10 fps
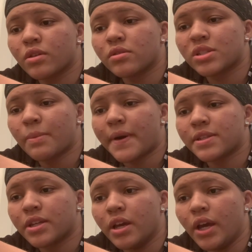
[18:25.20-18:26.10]
Somebody
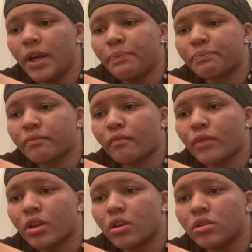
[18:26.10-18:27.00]
said,
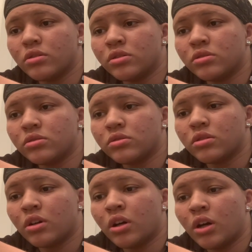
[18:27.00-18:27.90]

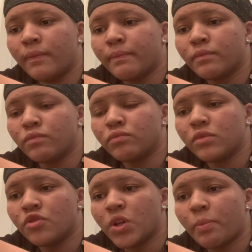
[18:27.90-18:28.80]
um,
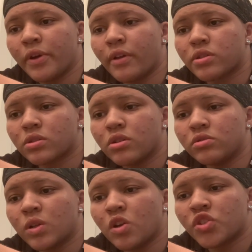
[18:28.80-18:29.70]
is your parents,
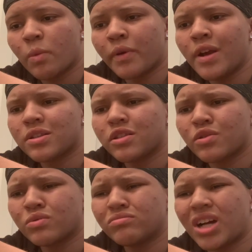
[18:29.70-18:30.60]
is your parents
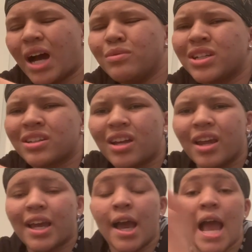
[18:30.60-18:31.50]
little? I'm looking
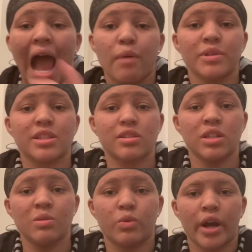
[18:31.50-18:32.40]
like, I'm
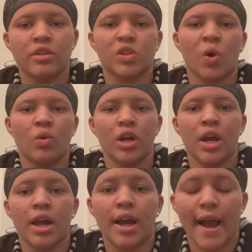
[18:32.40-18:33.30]
asleep, right? So
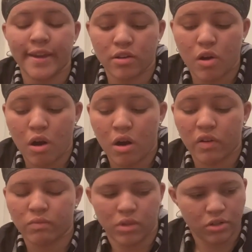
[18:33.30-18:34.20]
I get a call
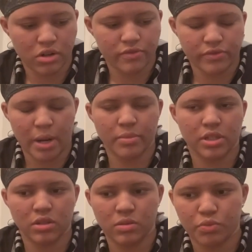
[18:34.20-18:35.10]
from my girlfriend. I'm
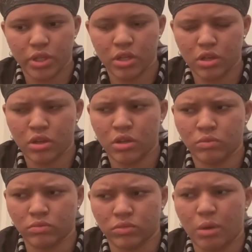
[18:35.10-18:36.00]
asleep.
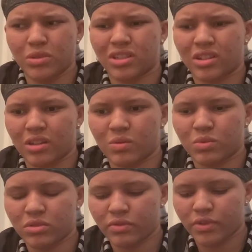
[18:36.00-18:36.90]
And I'm looking like,
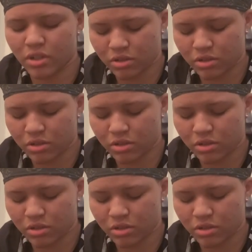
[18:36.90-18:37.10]
what the fuck?